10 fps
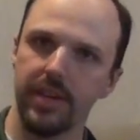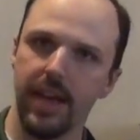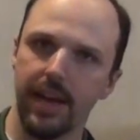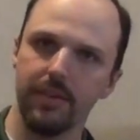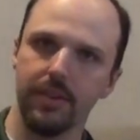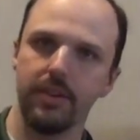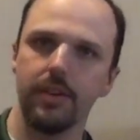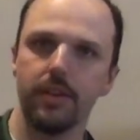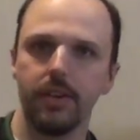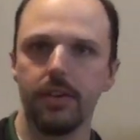Well, you're a
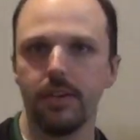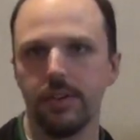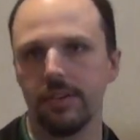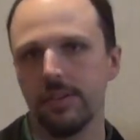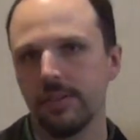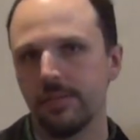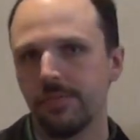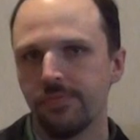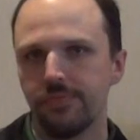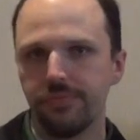car salesman. Tell
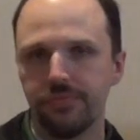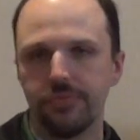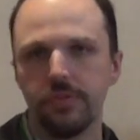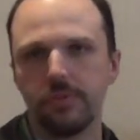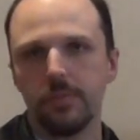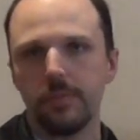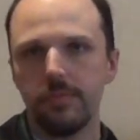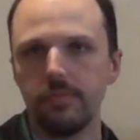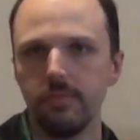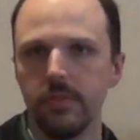me. That's car
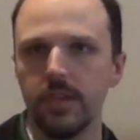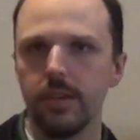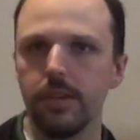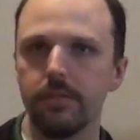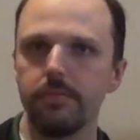salesman BS.